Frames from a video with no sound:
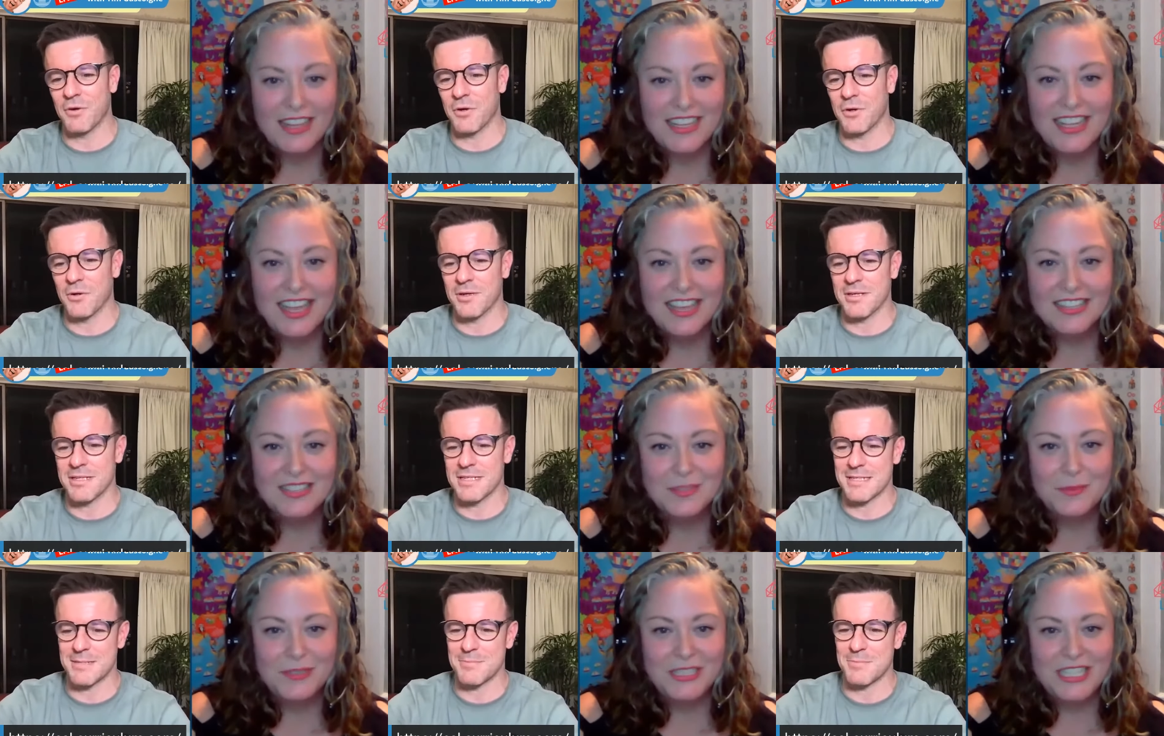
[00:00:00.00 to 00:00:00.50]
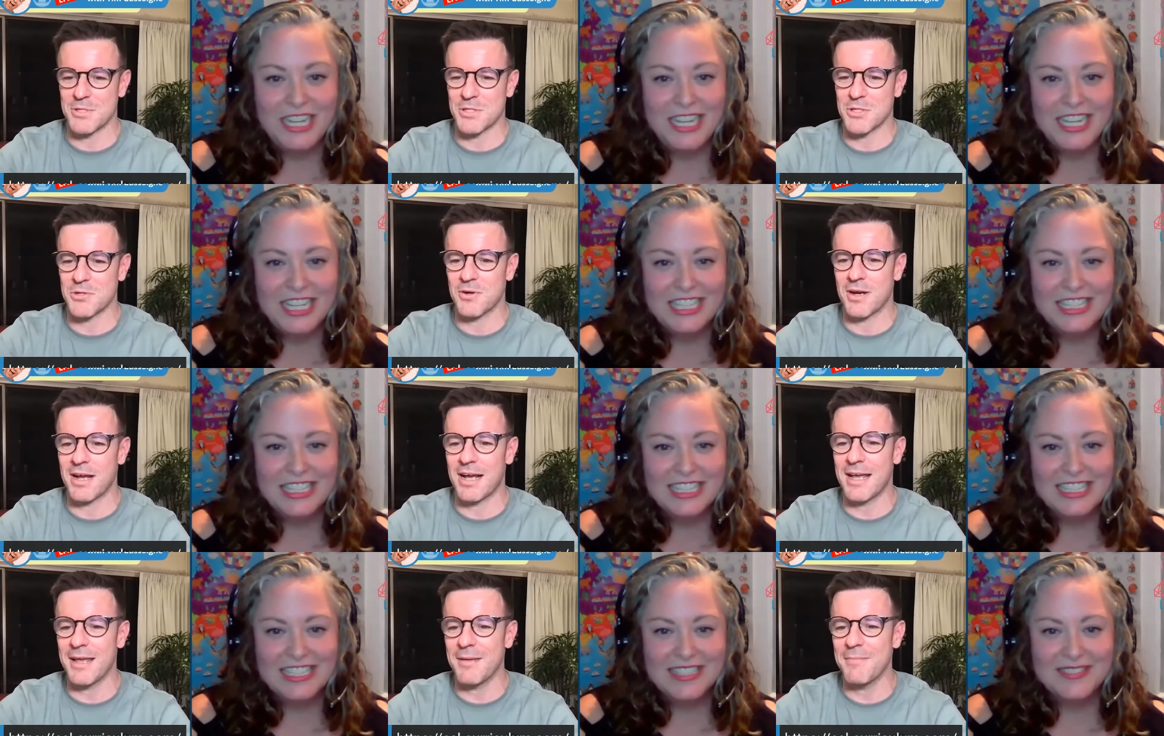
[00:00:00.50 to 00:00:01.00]
Speaker 1: give her yes, a
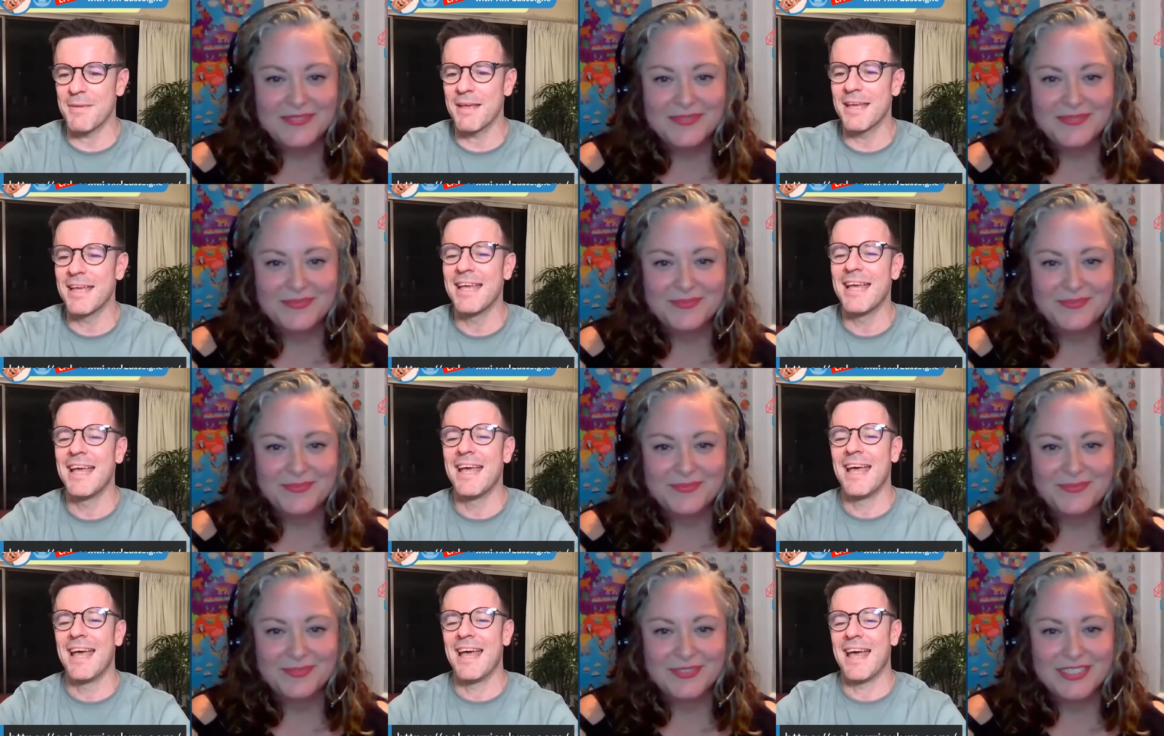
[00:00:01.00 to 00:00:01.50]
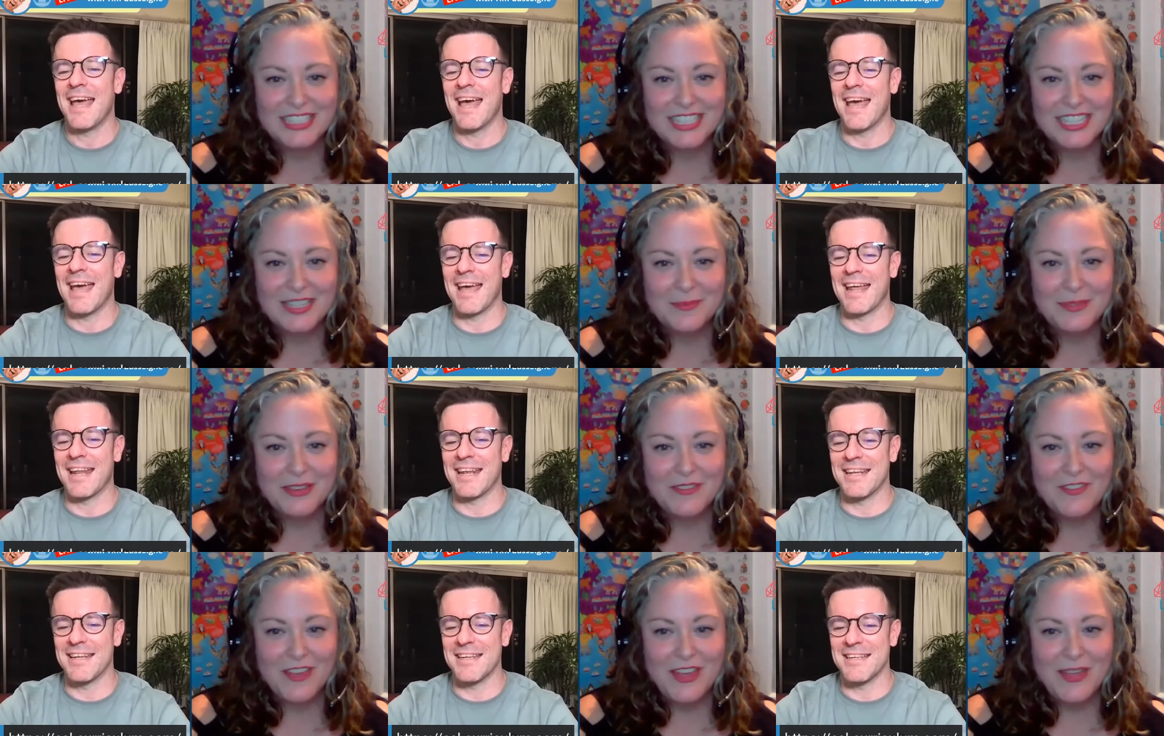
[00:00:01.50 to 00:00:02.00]
subscribe. Please.
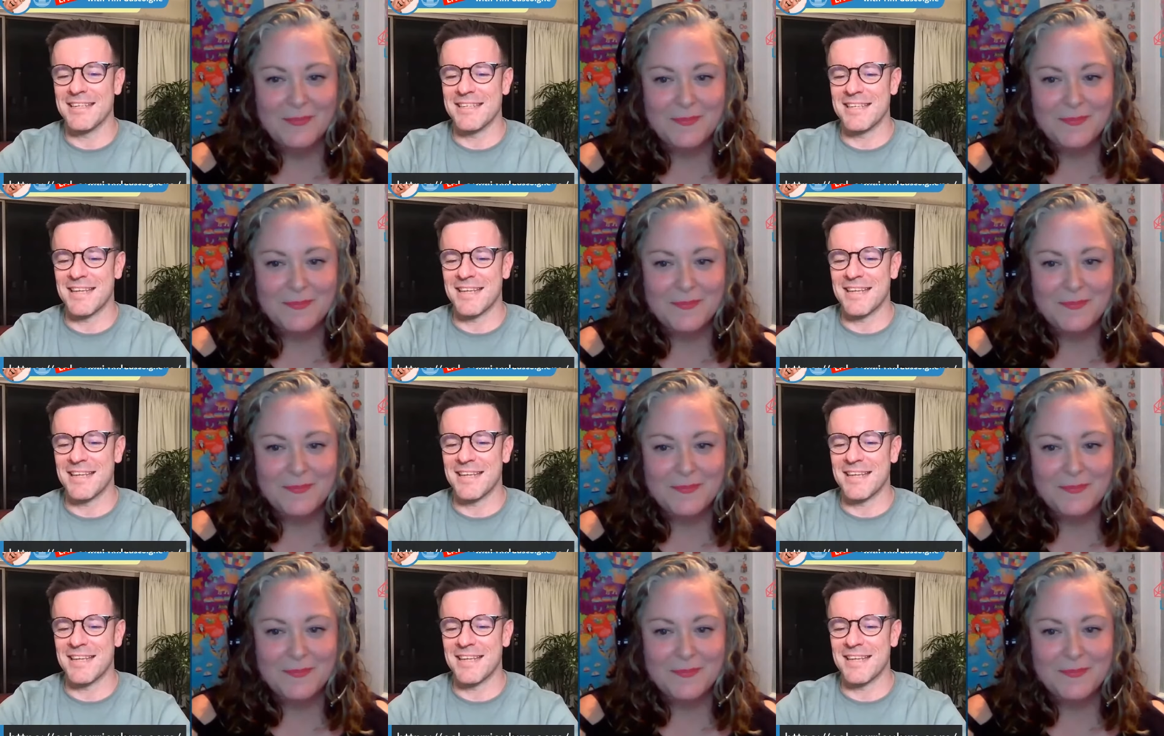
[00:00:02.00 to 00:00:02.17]
And